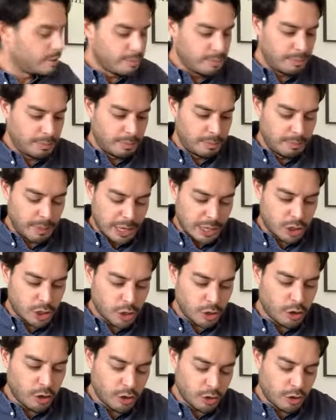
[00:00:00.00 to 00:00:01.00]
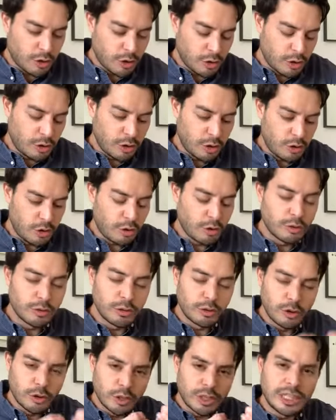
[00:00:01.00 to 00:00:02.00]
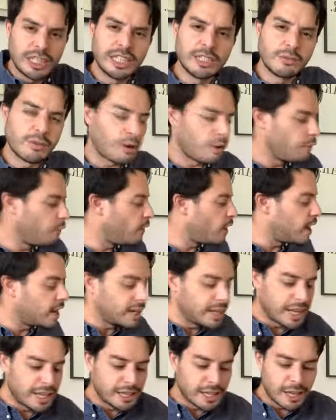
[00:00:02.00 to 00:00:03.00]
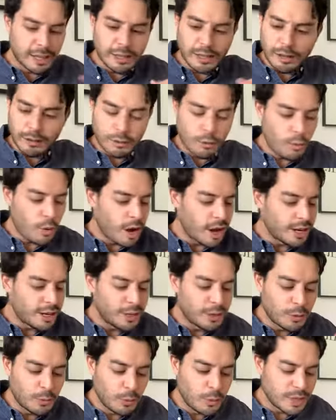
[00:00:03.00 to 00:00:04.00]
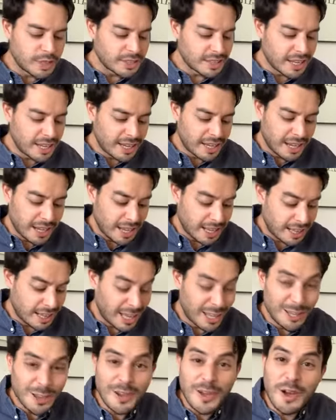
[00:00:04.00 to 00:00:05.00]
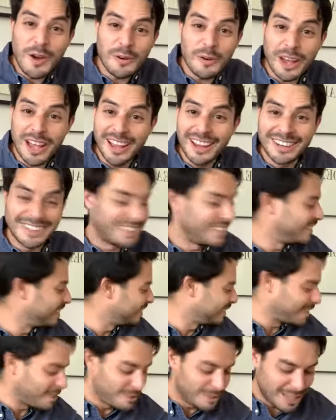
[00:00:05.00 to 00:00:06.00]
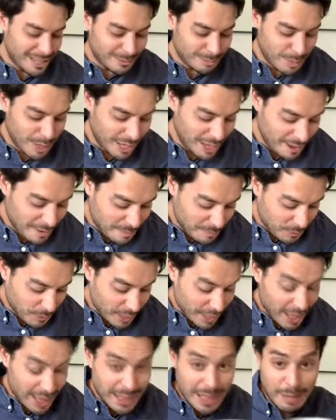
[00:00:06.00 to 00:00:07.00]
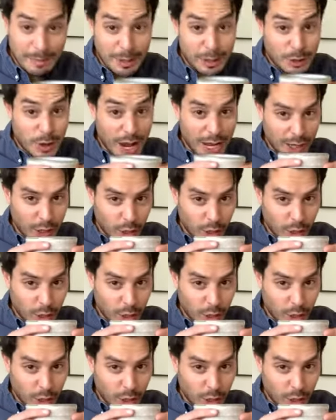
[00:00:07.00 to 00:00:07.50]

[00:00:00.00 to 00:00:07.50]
make sure your tea is very fine, and then water, whisk it, and then you go. And so let me try.